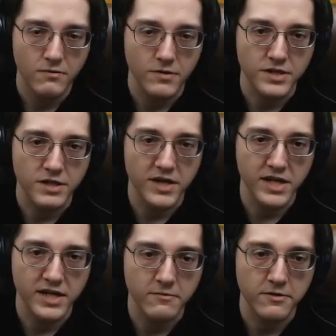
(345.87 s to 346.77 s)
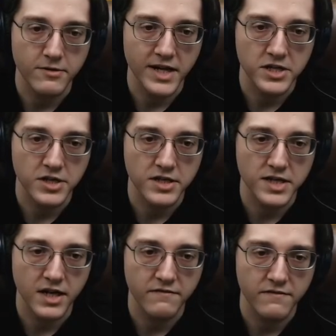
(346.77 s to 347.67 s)
Where's the buddy that will thrash the
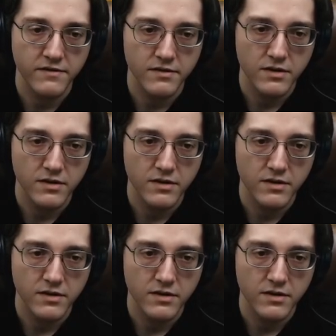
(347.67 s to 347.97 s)
stuff?